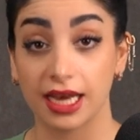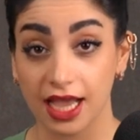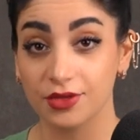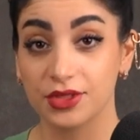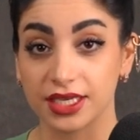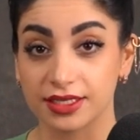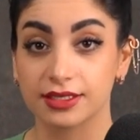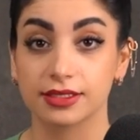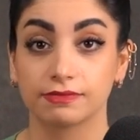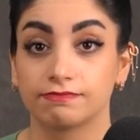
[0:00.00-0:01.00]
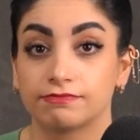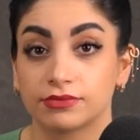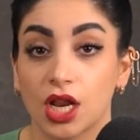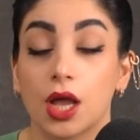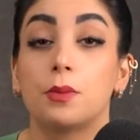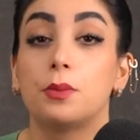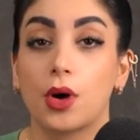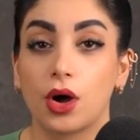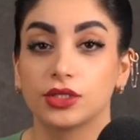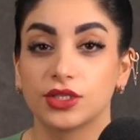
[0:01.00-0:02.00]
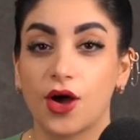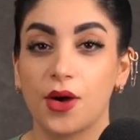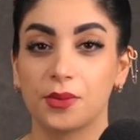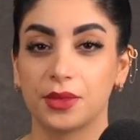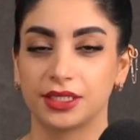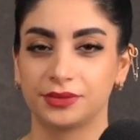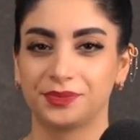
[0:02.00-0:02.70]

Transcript: now this. Badam.